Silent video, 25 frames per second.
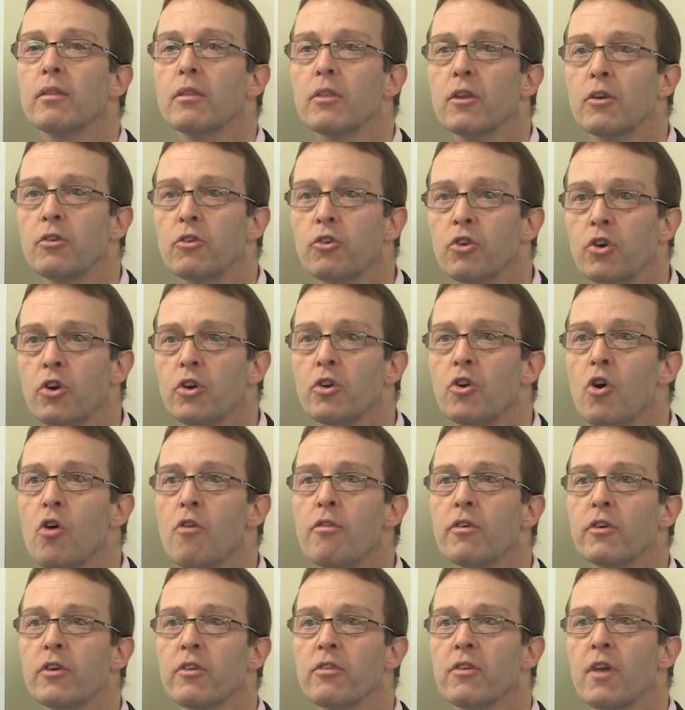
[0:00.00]
The
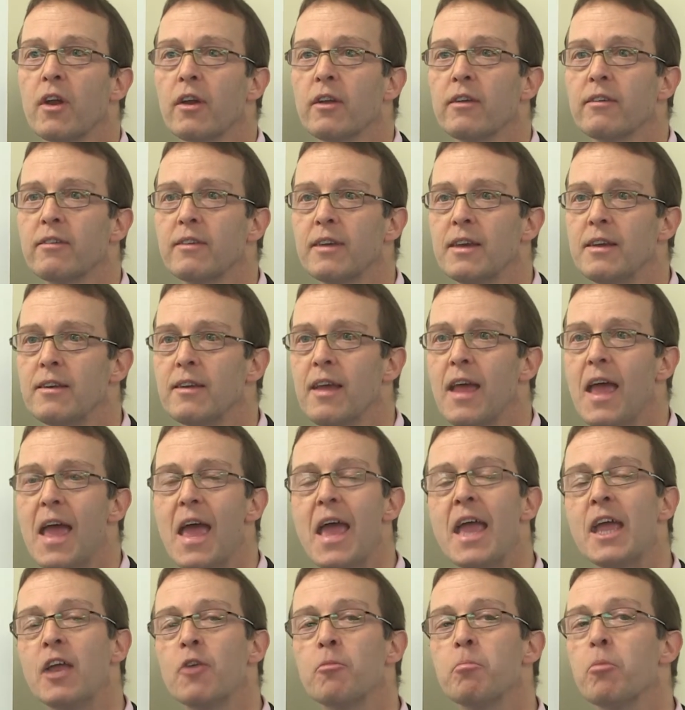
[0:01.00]
turnover does not exceed
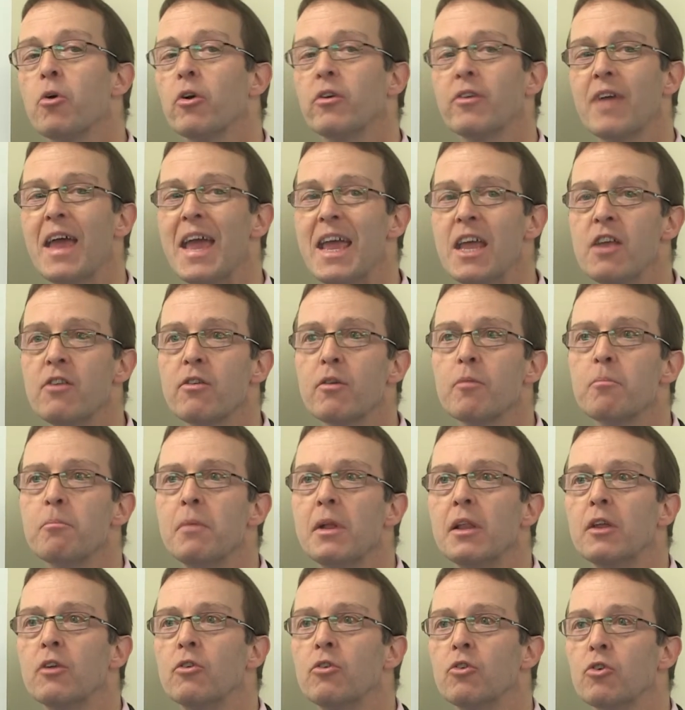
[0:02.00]
8.8
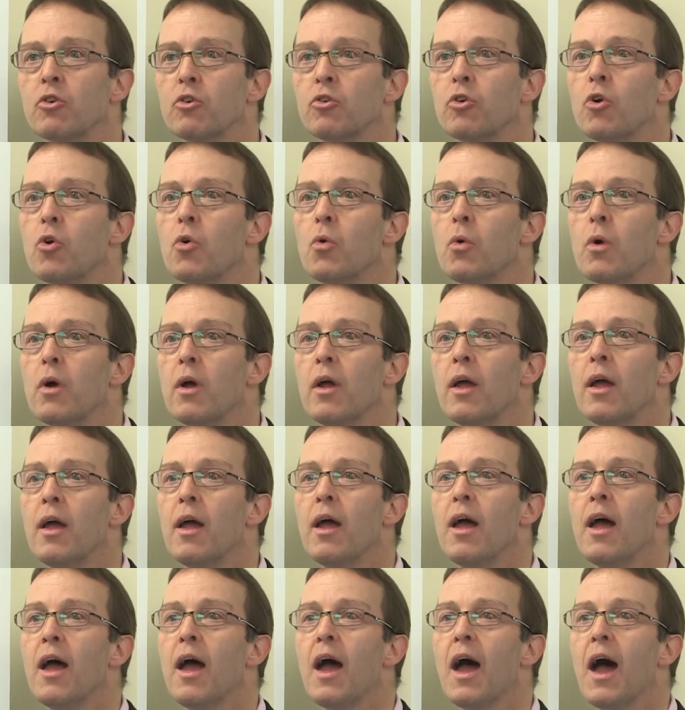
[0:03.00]
million euro,
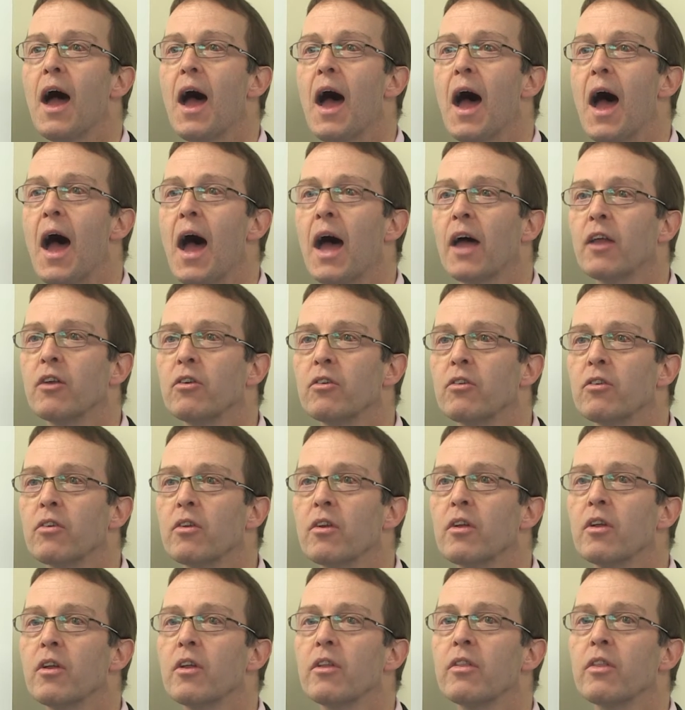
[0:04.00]
and
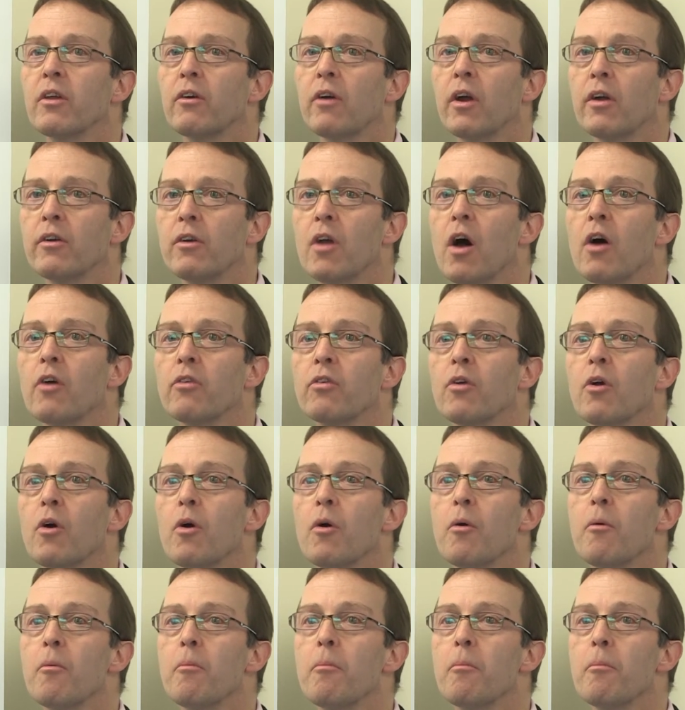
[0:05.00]
there are not
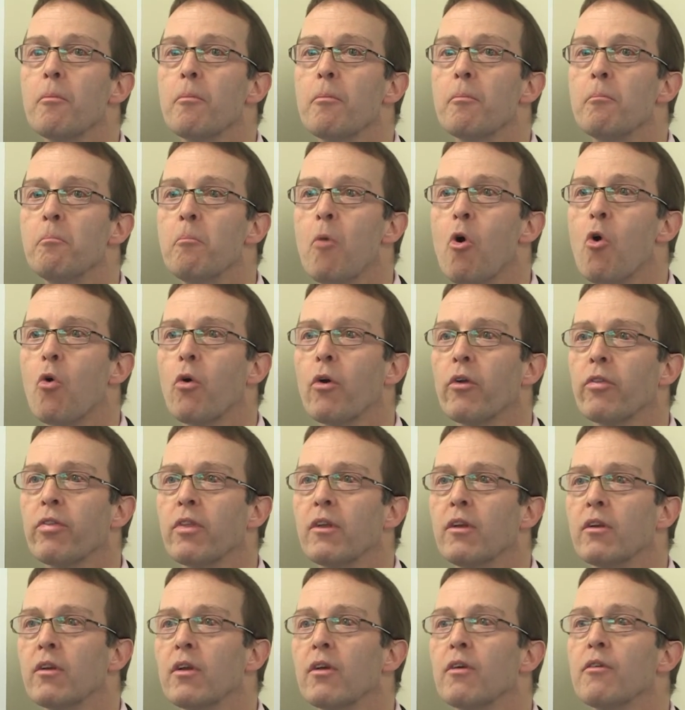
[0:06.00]
more
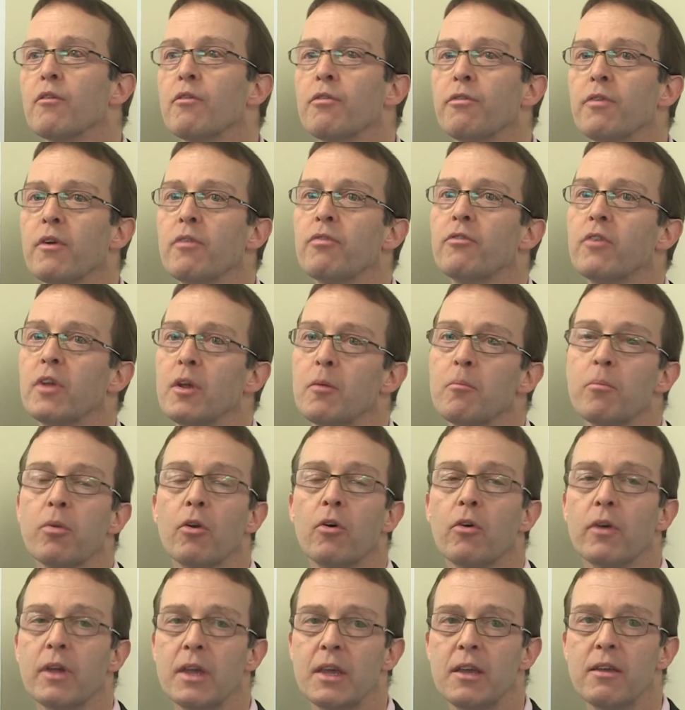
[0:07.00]
than 50
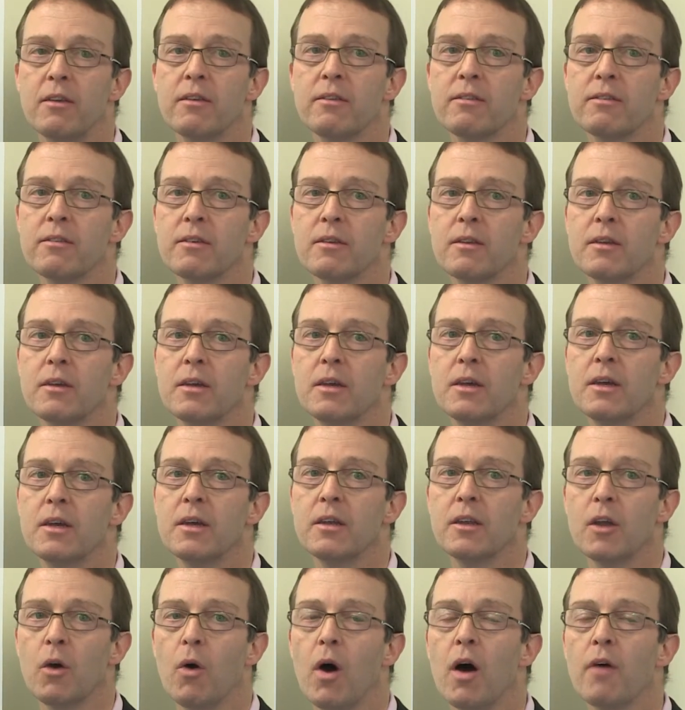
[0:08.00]
employees.
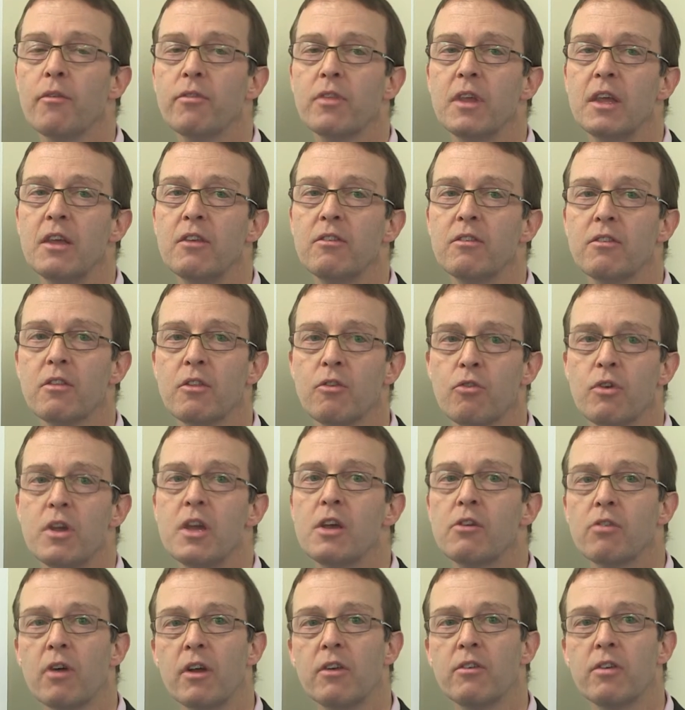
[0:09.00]
Now, of these 3
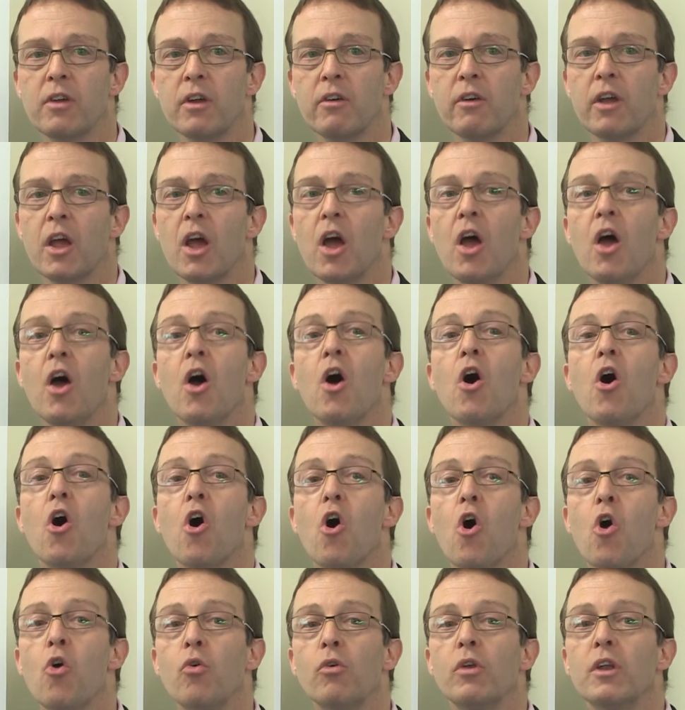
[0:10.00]
criteria,
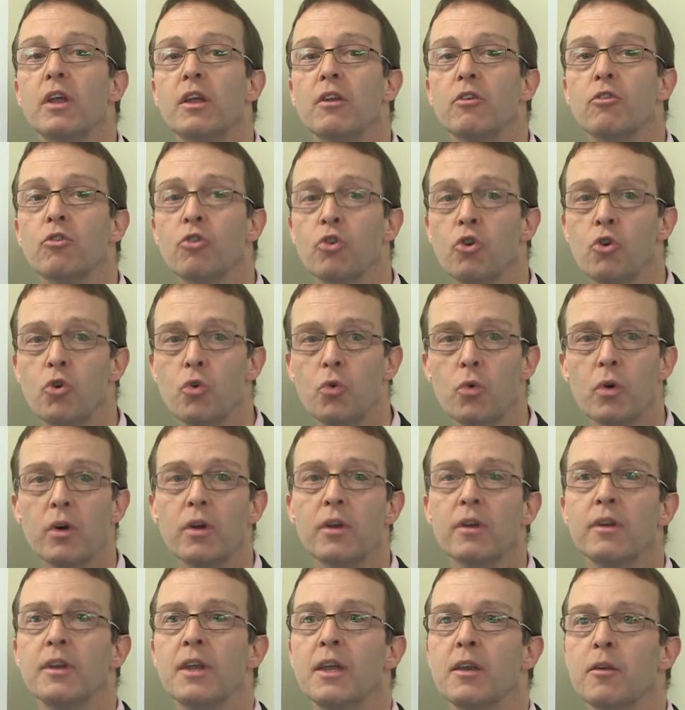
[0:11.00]
only 2
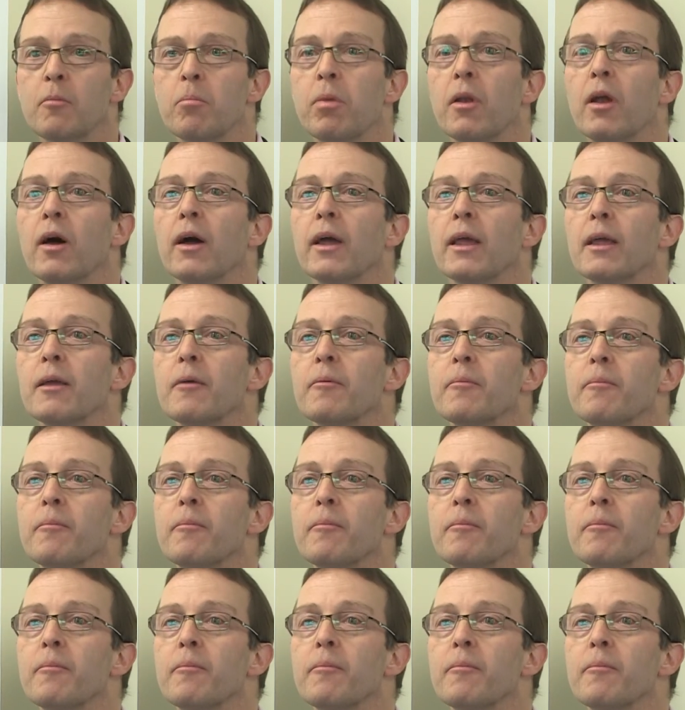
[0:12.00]
need apply.